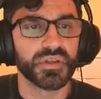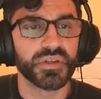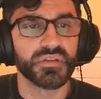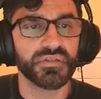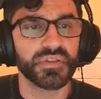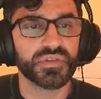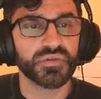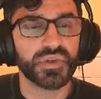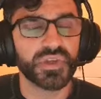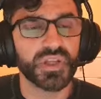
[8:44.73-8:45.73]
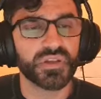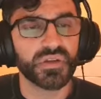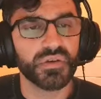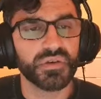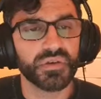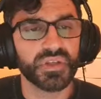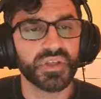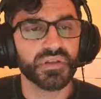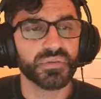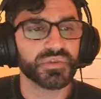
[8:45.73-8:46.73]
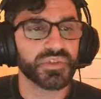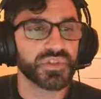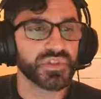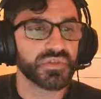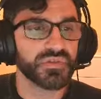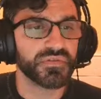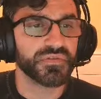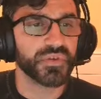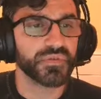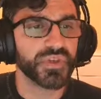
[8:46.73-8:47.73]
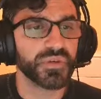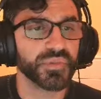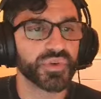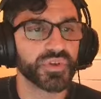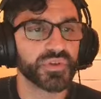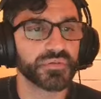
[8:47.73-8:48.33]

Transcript: if we're doing it locally, we'll just do phone number